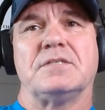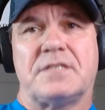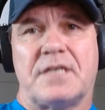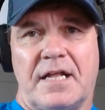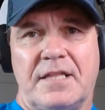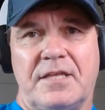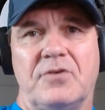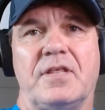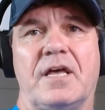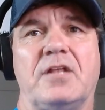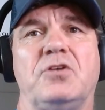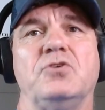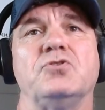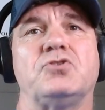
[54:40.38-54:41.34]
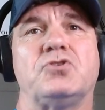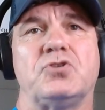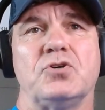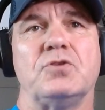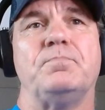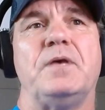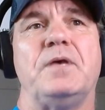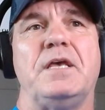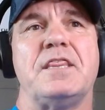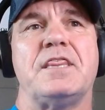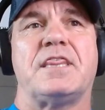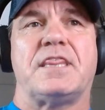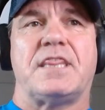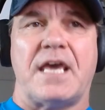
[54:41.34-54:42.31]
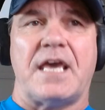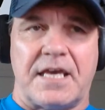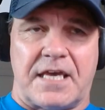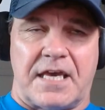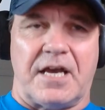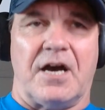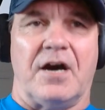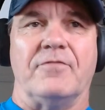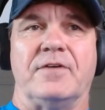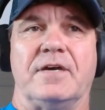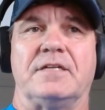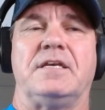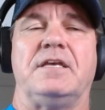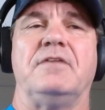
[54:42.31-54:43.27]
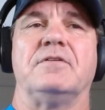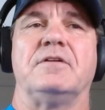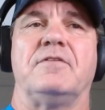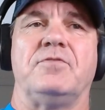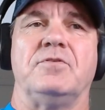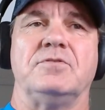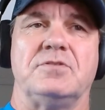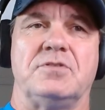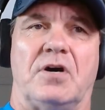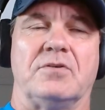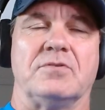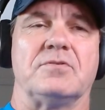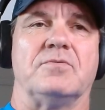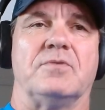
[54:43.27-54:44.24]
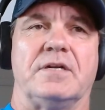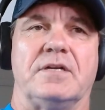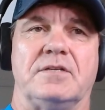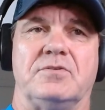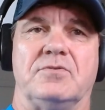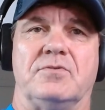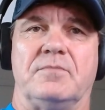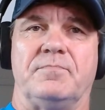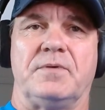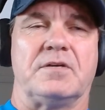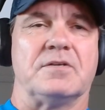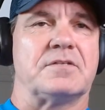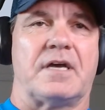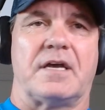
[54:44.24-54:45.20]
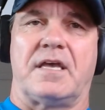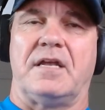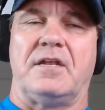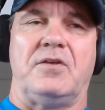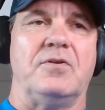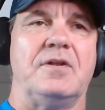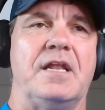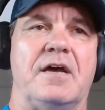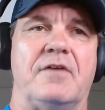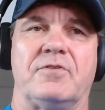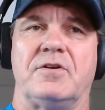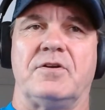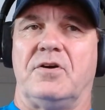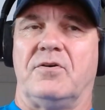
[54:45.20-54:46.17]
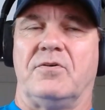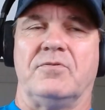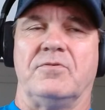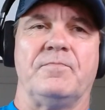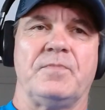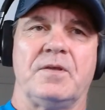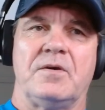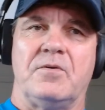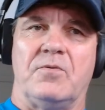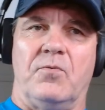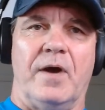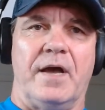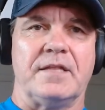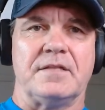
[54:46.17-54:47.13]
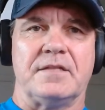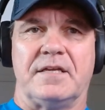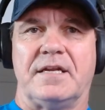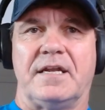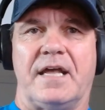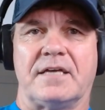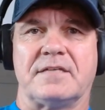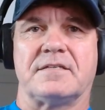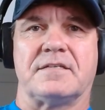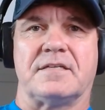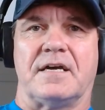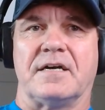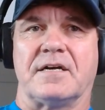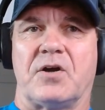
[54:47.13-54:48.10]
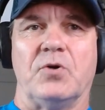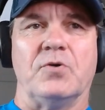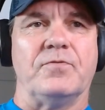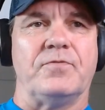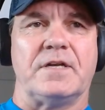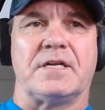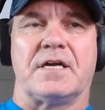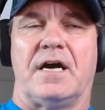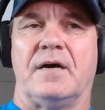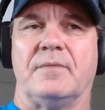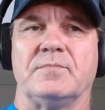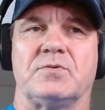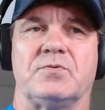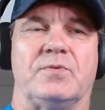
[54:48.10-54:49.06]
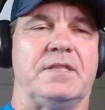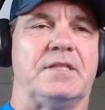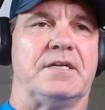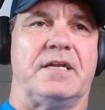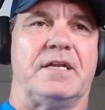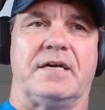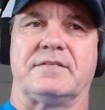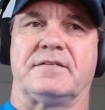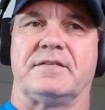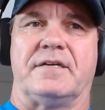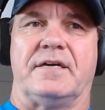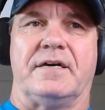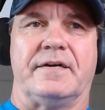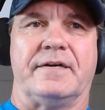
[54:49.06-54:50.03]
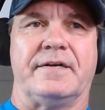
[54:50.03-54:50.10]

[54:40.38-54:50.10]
tell you that you should be thinking of it, even if you don't want to do it, because again, you never know when the next COVID comes, when the next